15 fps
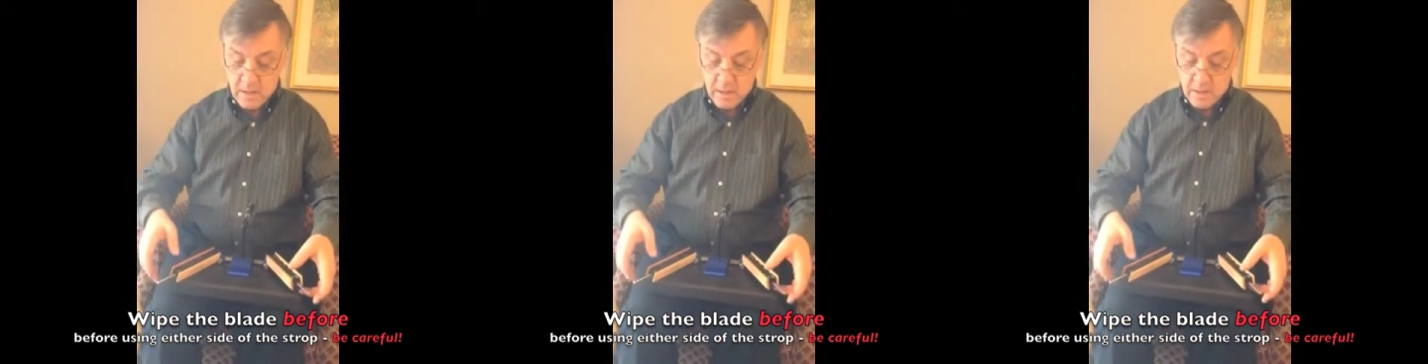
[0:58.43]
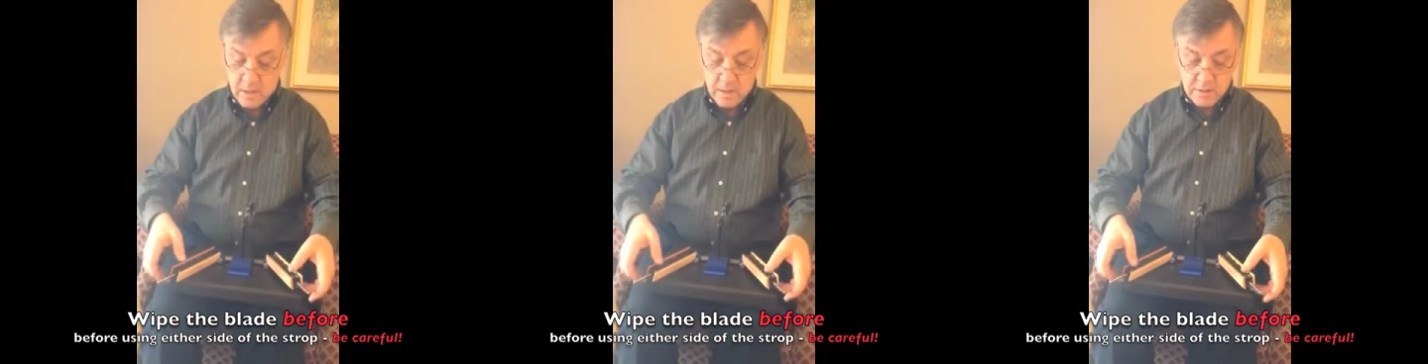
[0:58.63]

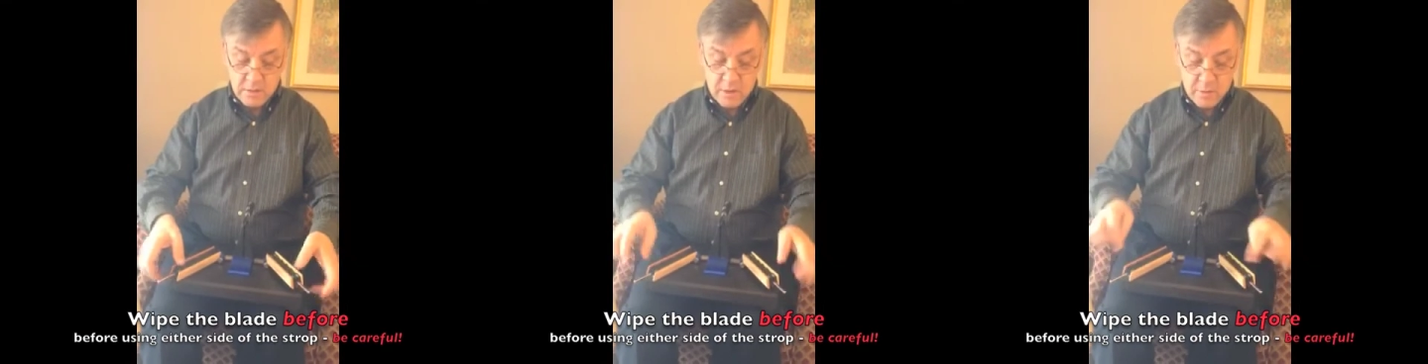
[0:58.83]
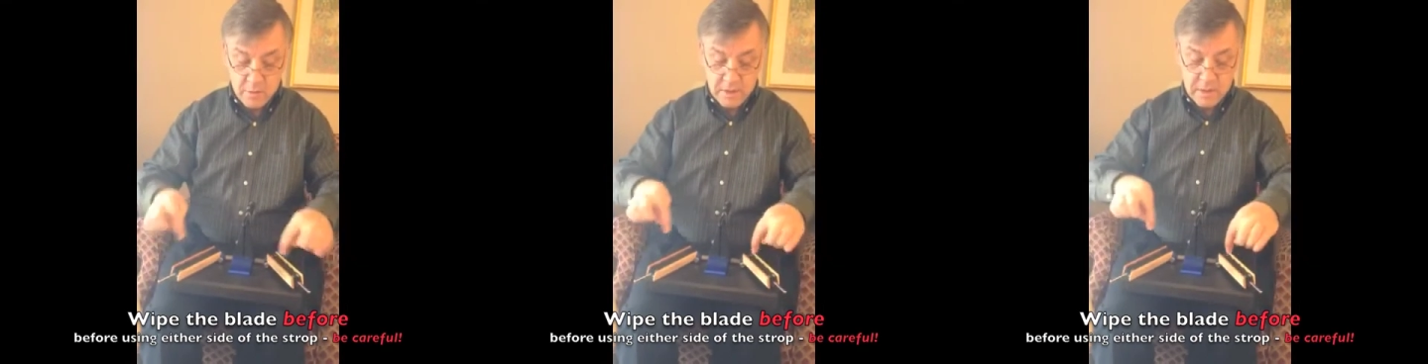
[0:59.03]
because you
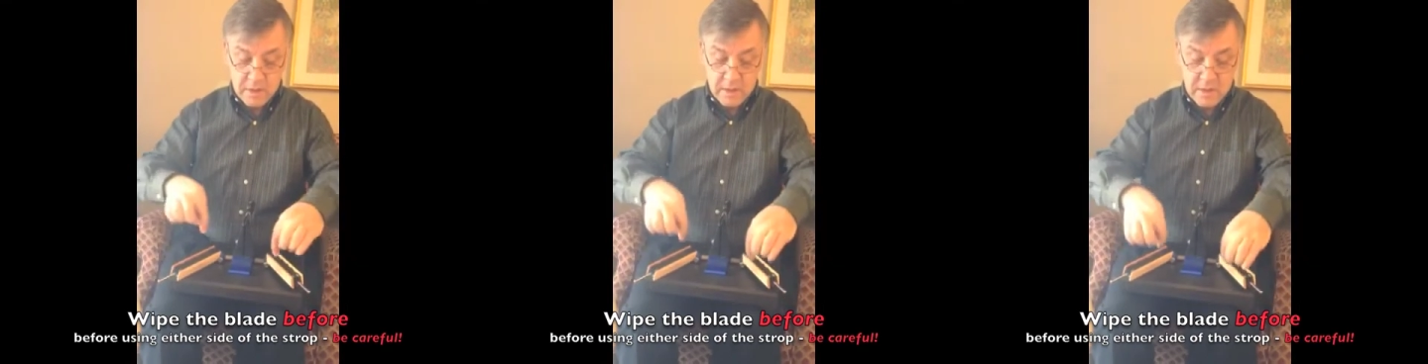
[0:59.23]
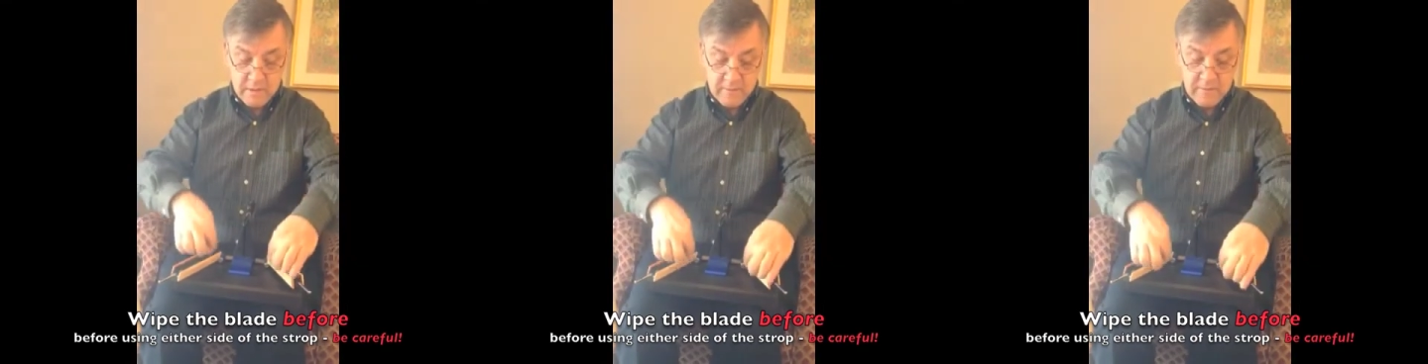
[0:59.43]
don't want the
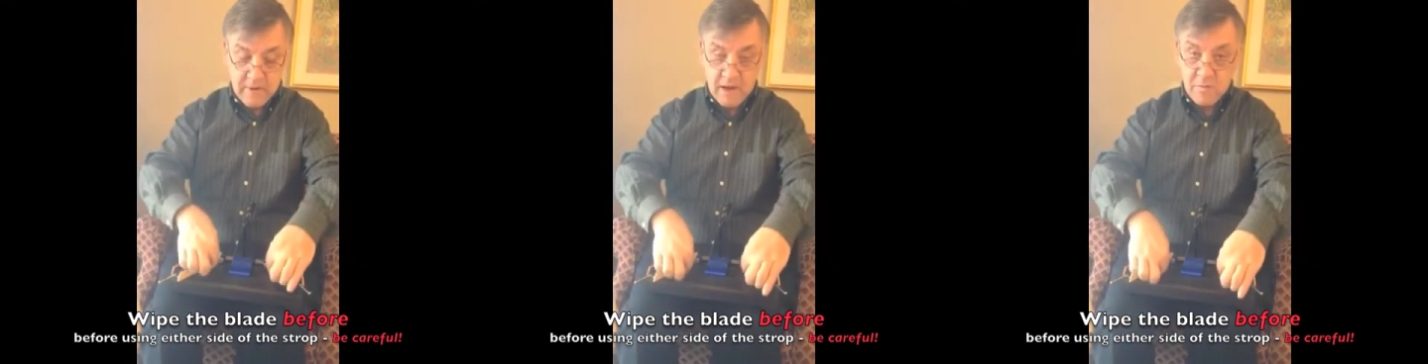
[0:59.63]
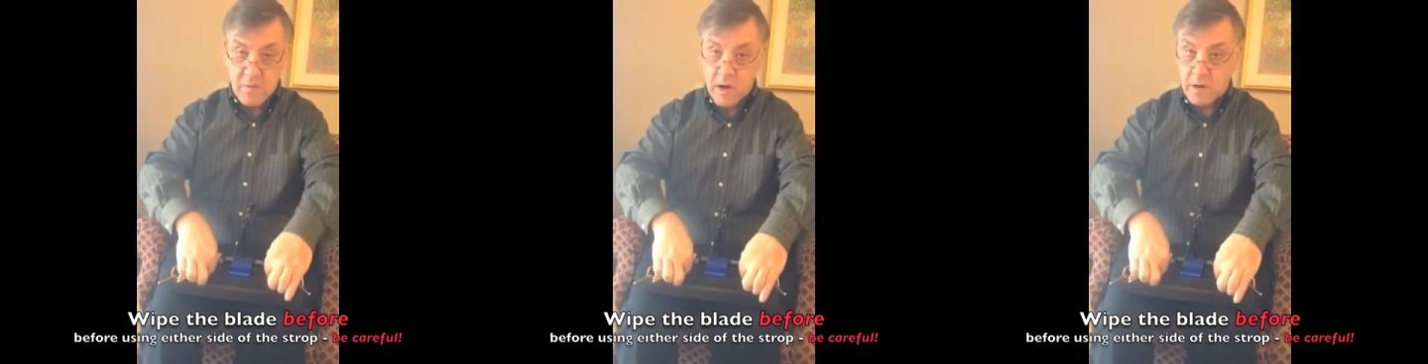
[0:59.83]

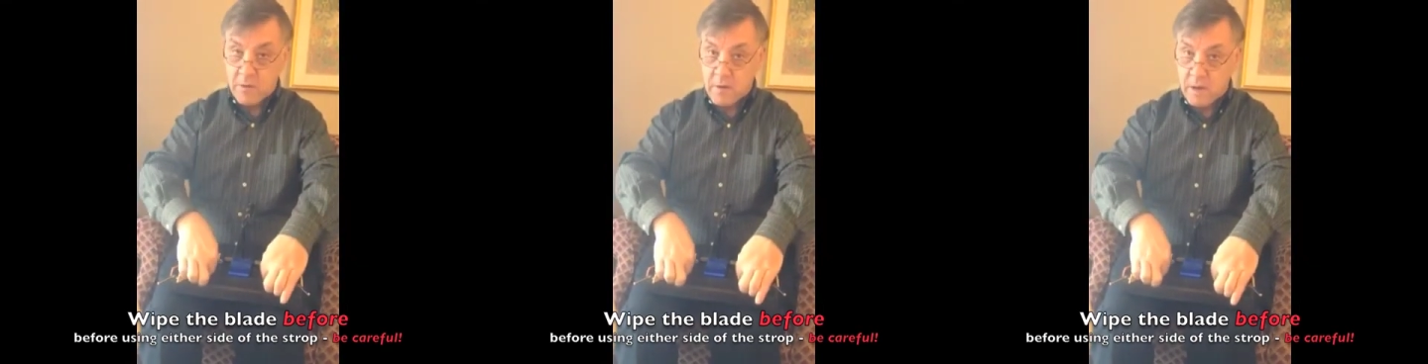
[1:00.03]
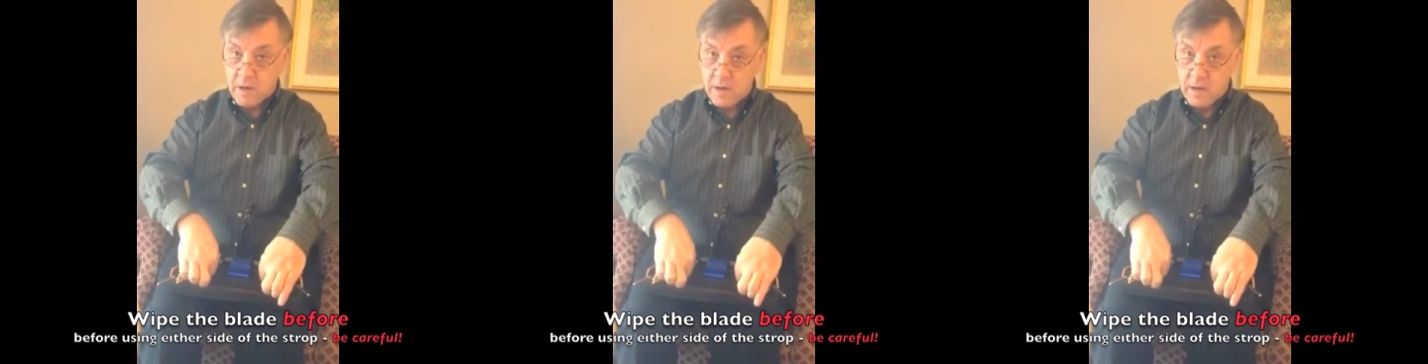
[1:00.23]
5
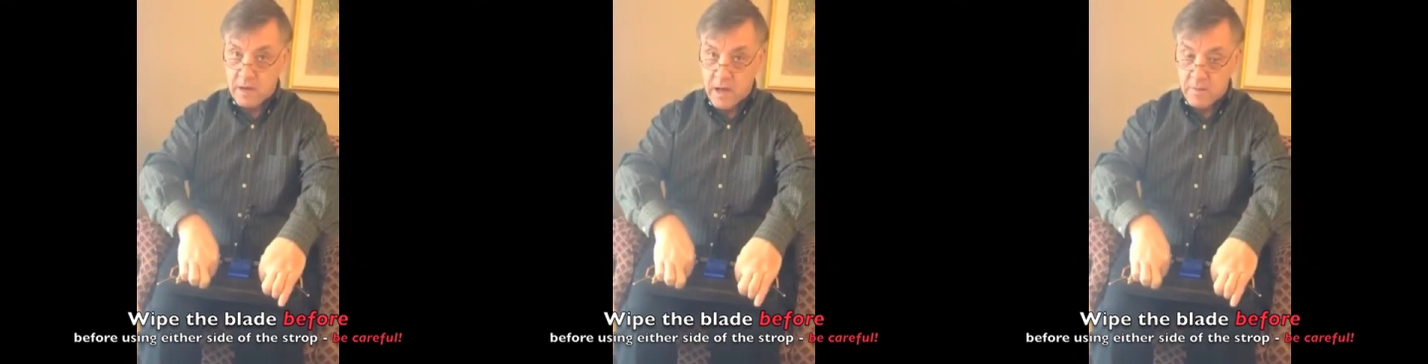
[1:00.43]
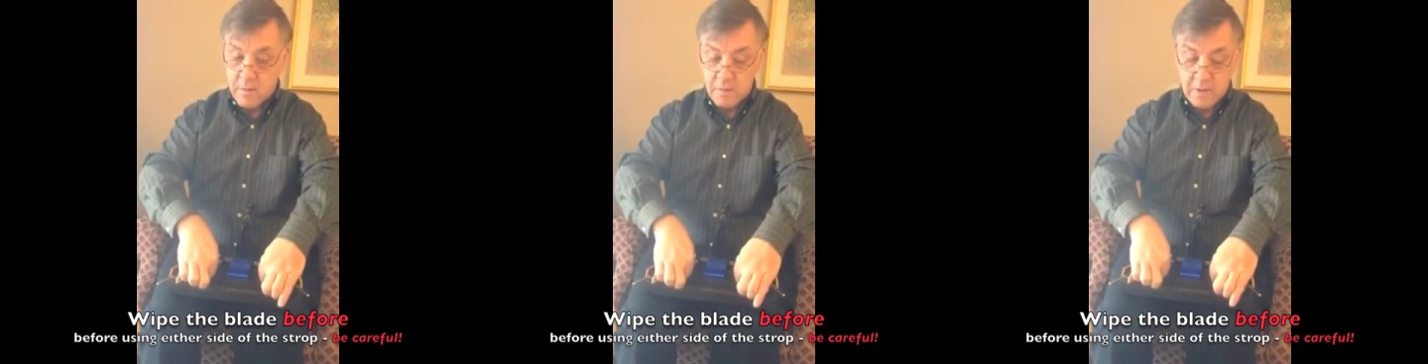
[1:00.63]
micron diamond